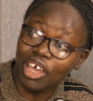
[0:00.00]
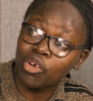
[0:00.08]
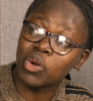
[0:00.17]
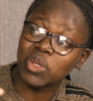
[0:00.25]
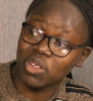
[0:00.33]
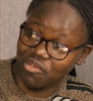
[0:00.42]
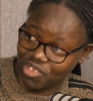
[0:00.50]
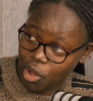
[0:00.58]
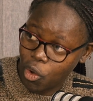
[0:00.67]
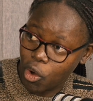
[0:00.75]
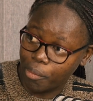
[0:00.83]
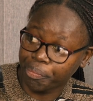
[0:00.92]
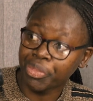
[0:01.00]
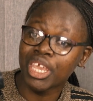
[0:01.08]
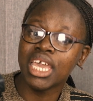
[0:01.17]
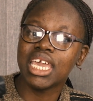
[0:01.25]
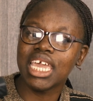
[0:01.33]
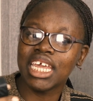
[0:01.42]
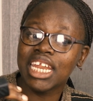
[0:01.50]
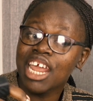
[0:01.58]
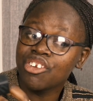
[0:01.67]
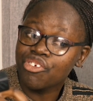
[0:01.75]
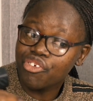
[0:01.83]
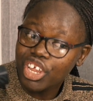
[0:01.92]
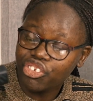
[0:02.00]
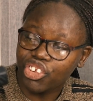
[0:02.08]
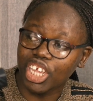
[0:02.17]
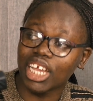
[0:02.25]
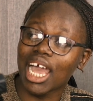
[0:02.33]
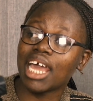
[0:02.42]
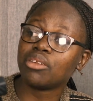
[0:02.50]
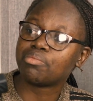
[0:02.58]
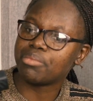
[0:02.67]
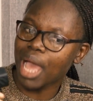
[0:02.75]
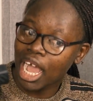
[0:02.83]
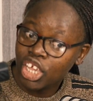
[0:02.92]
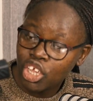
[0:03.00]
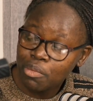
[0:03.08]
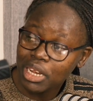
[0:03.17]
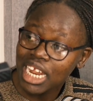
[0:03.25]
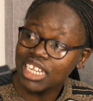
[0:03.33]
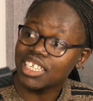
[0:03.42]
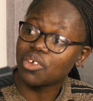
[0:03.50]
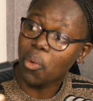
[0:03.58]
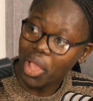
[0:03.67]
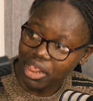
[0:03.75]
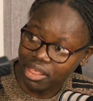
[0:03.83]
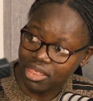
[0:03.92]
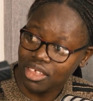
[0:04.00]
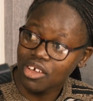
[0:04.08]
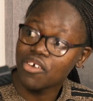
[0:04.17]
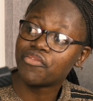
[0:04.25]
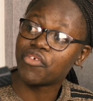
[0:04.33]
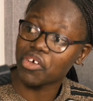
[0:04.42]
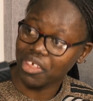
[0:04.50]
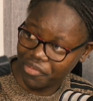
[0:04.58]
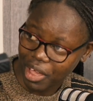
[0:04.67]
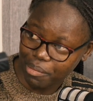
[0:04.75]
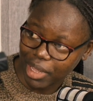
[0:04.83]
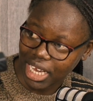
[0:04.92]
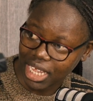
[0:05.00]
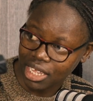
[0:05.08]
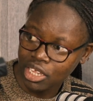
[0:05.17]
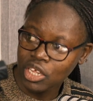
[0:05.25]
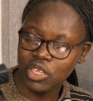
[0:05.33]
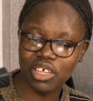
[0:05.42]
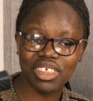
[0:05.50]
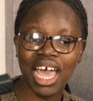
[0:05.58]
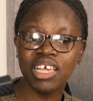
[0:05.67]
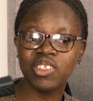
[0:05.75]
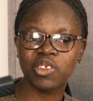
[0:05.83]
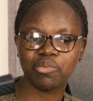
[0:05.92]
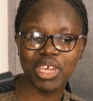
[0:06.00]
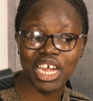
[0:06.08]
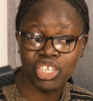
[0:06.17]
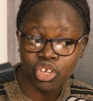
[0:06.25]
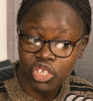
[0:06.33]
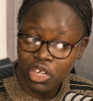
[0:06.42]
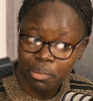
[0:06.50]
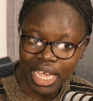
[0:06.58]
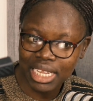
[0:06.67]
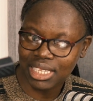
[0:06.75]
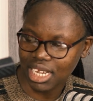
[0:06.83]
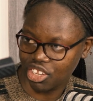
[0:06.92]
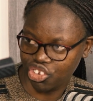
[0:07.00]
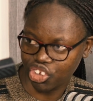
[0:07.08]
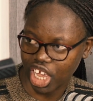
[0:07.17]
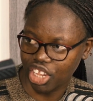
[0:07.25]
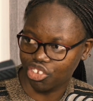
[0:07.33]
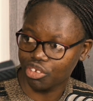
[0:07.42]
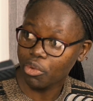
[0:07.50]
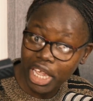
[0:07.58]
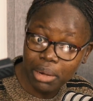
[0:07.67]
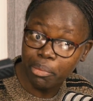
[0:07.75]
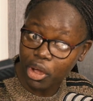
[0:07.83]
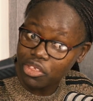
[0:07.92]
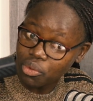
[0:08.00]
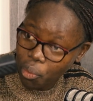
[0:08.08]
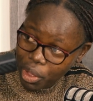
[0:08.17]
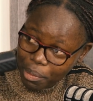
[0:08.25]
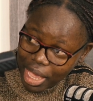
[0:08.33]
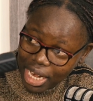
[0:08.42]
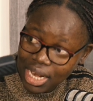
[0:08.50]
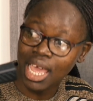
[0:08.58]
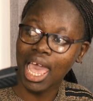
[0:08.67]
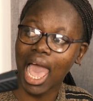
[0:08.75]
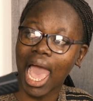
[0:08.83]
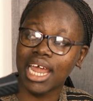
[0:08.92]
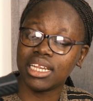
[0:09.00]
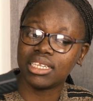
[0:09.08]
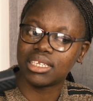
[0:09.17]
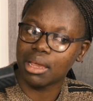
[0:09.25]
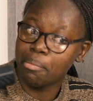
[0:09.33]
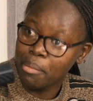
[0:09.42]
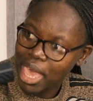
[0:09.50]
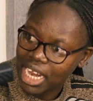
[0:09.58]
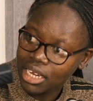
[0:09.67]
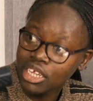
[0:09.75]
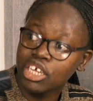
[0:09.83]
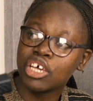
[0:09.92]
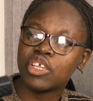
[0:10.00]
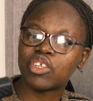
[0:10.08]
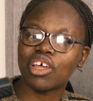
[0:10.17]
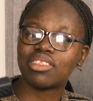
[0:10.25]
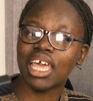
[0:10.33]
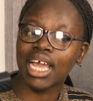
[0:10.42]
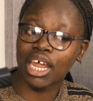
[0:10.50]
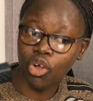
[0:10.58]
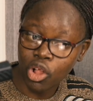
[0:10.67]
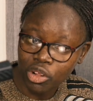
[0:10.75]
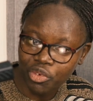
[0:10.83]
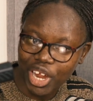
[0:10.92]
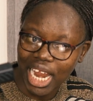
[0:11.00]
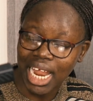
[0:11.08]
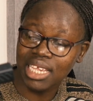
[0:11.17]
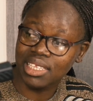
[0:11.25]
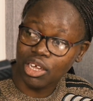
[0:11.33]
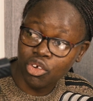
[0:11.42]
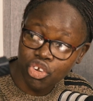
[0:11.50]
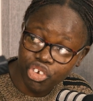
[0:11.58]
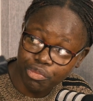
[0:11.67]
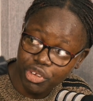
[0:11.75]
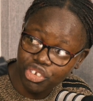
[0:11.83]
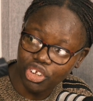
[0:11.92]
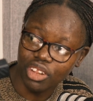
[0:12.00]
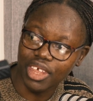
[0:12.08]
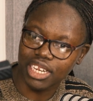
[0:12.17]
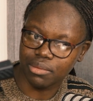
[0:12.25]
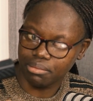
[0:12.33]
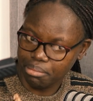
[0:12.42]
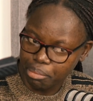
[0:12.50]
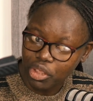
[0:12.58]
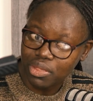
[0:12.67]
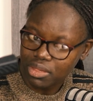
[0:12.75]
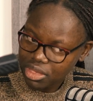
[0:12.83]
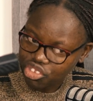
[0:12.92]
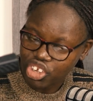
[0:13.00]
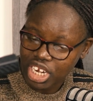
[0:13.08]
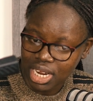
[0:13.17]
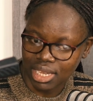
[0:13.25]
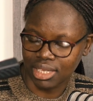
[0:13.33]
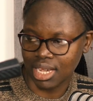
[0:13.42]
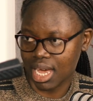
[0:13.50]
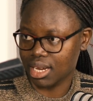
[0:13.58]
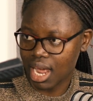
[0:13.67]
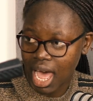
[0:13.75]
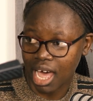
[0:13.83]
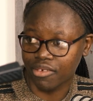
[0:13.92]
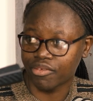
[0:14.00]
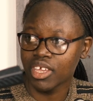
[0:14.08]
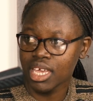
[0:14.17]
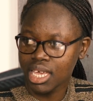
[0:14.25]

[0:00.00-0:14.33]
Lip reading: the cause of the home, in enriching and accumulating wealth for the family. So there has to be a total mindset change in both women and men, so that they can all realize the contribution that both genders can have